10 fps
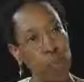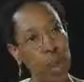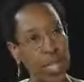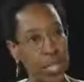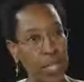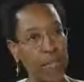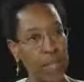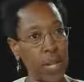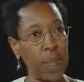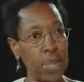process for
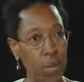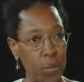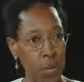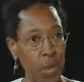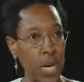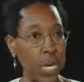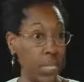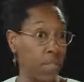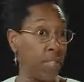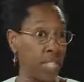them to go from one
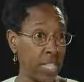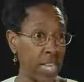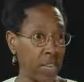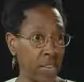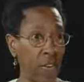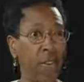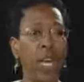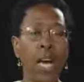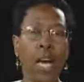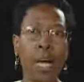activity to the other?
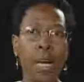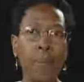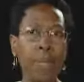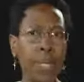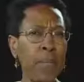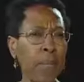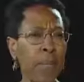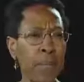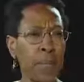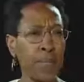Sometimes
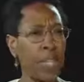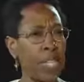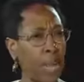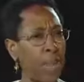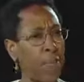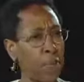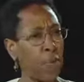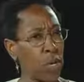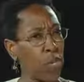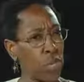I'm afraid that I might be
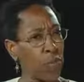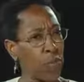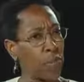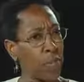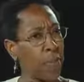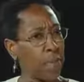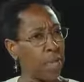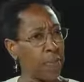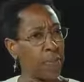rushing through something.